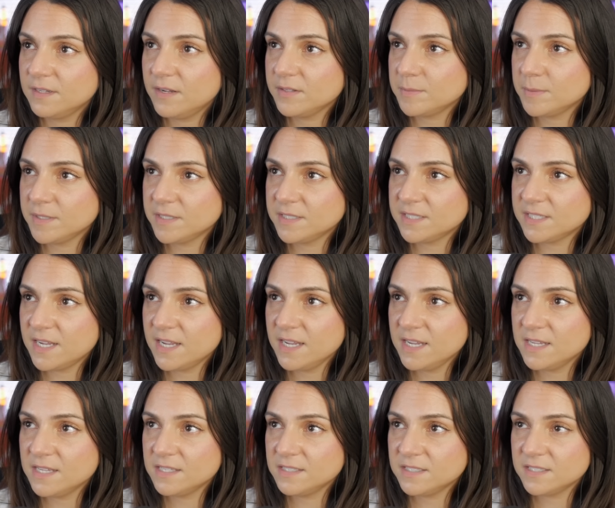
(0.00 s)
was about to
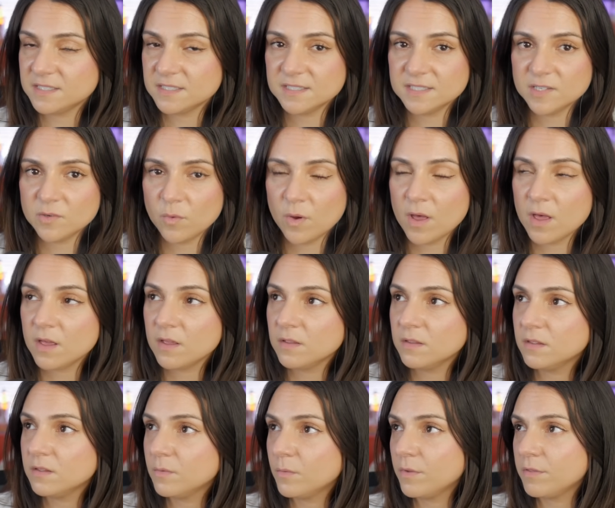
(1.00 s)
say, this doesn't sit well
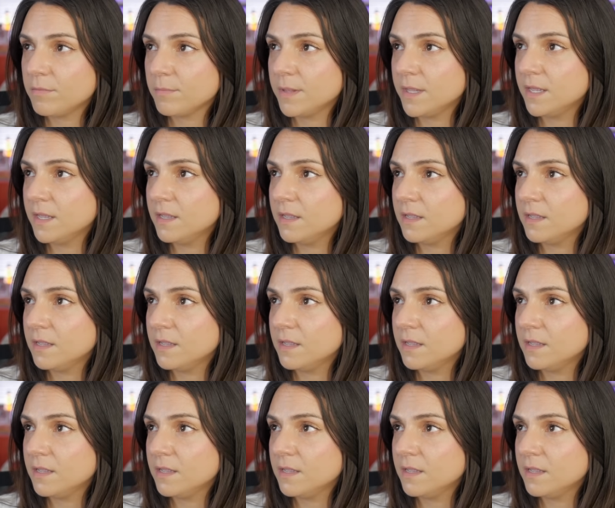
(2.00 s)
with me.